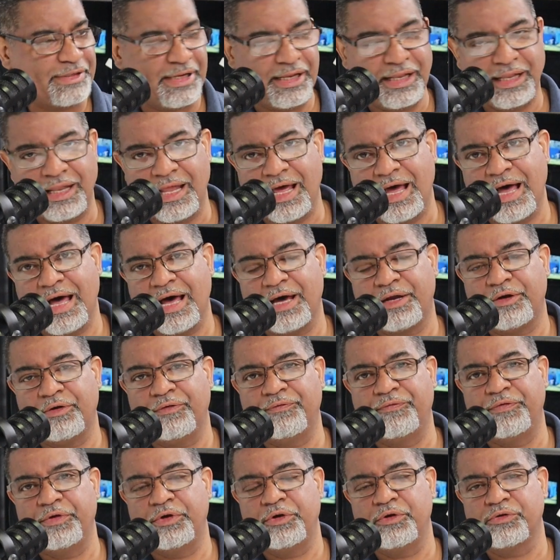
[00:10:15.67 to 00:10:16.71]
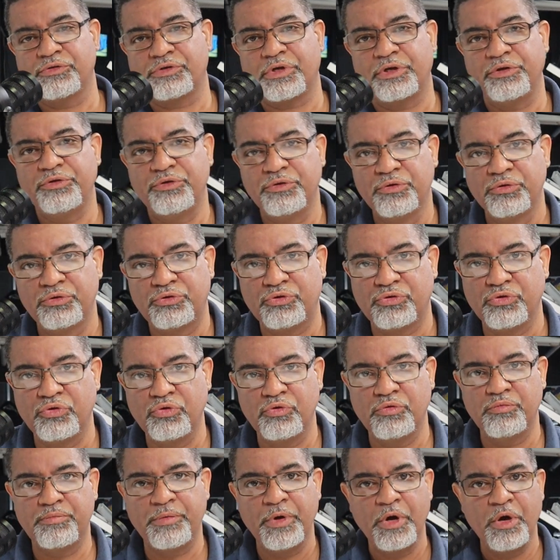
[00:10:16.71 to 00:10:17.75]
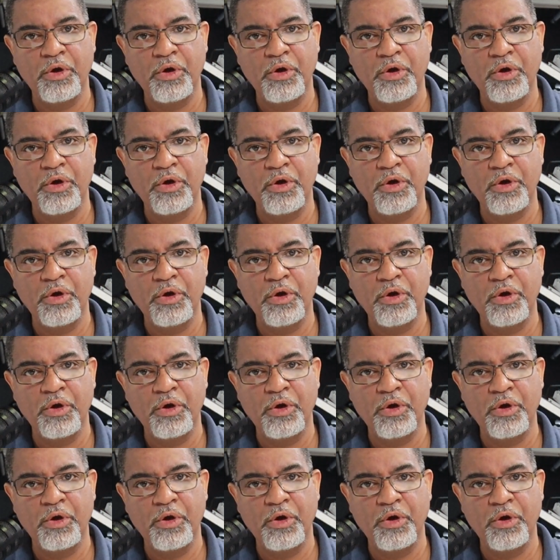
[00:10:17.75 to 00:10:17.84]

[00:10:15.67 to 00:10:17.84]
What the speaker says: a lot of videos on YouTube